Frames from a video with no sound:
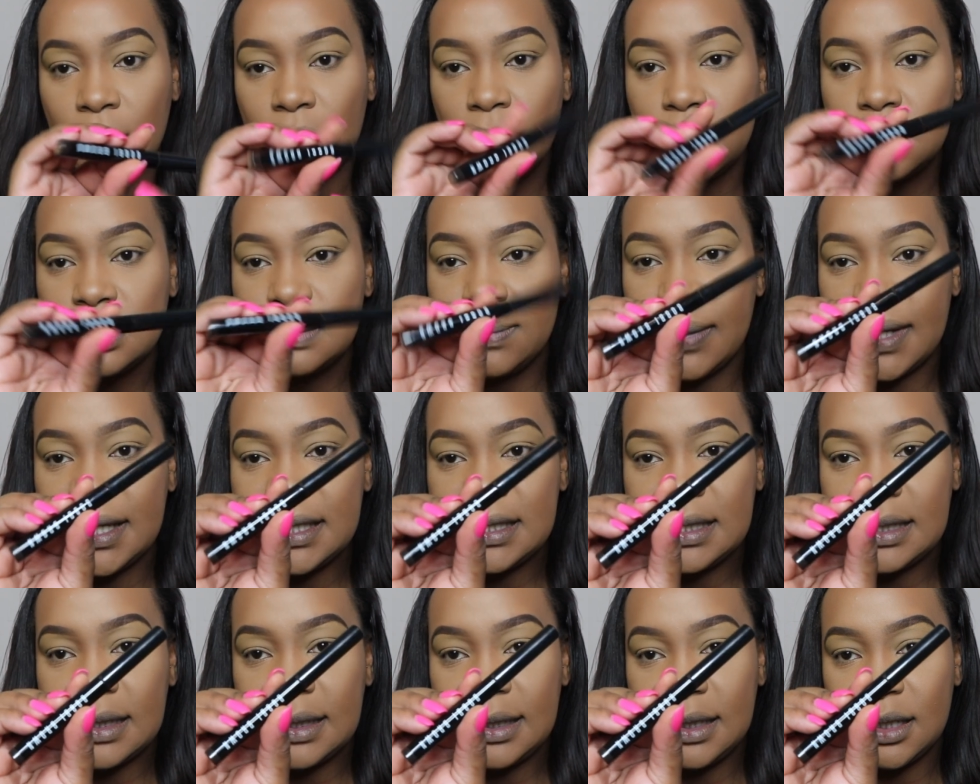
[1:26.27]
It's
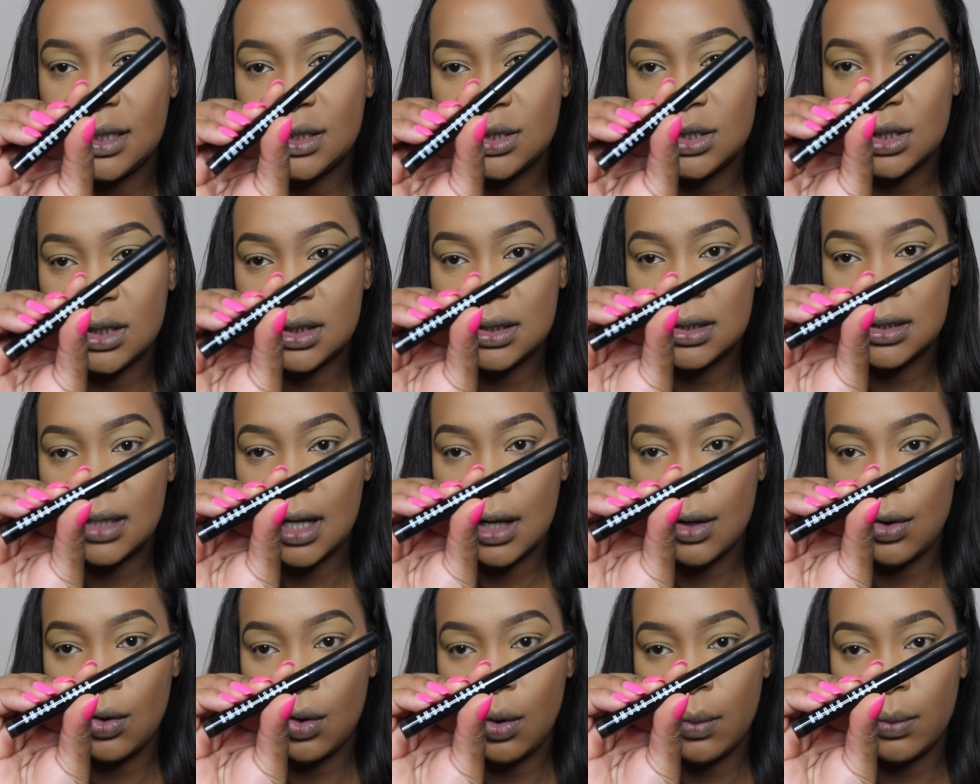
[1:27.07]
basically just
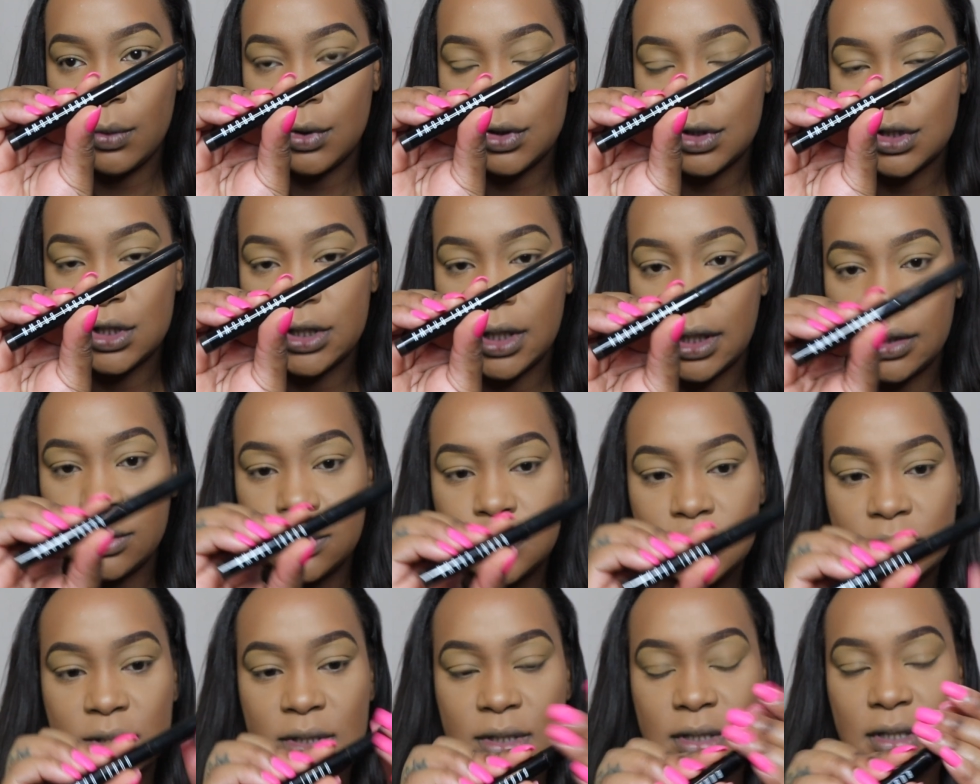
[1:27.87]
a normal
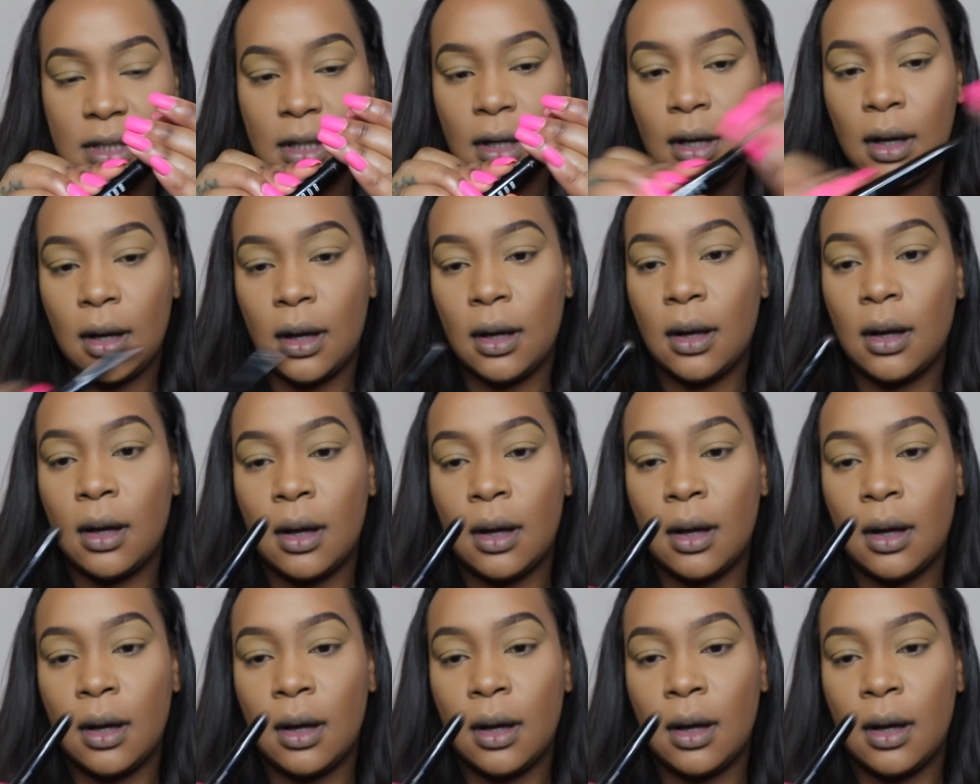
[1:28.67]
shadow stick.